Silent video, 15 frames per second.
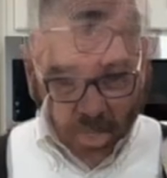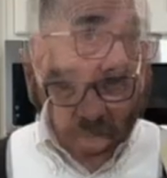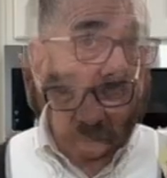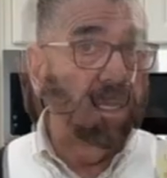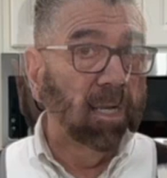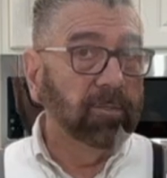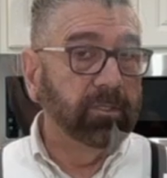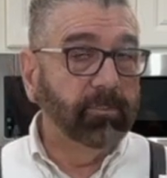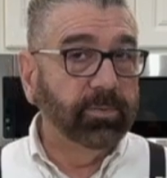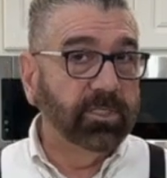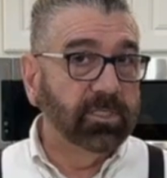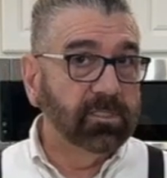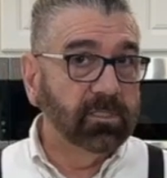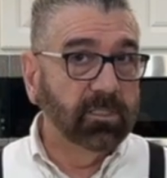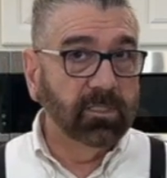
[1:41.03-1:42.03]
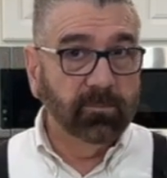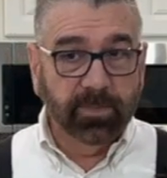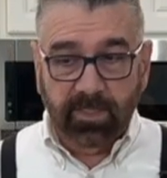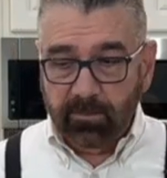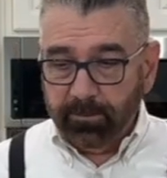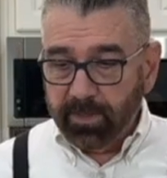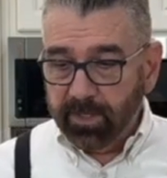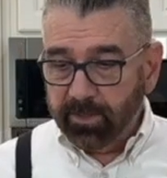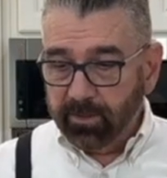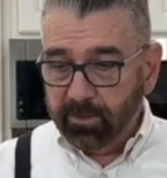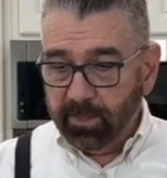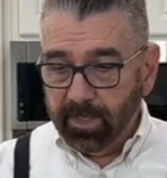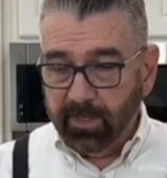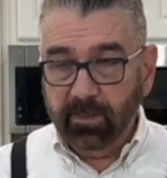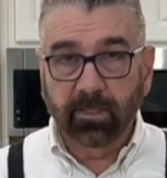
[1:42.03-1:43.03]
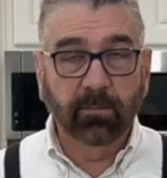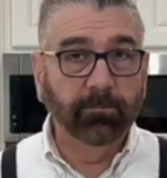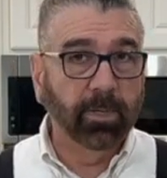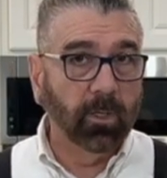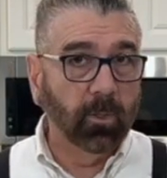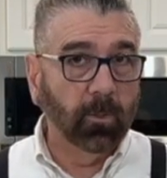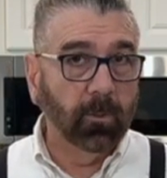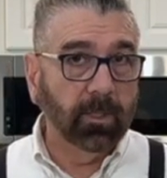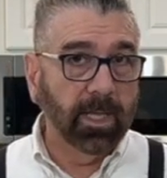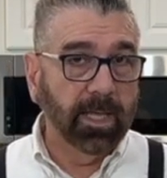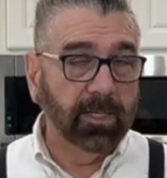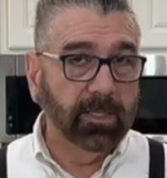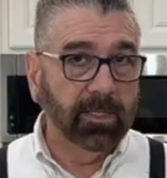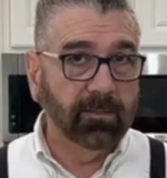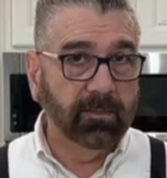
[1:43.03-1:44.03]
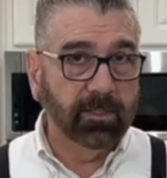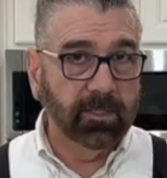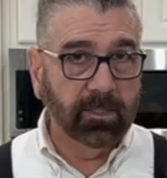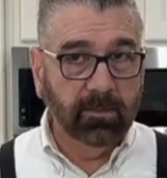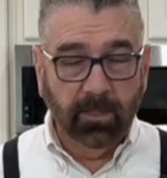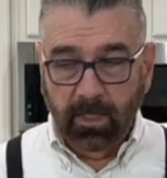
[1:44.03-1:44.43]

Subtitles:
And I'm going to put just a little bit of butter in the bowl and in the